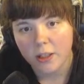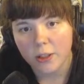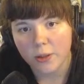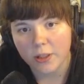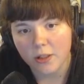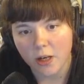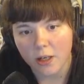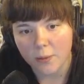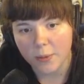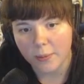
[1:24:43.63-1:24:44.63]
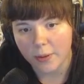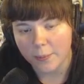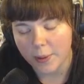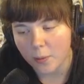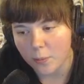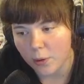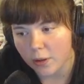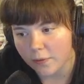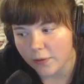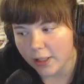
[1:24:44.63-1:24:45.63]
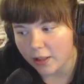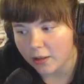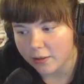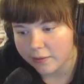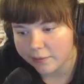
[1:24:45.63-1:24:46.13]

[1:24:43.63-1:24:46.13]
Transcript: you can talk maybe about more of, like,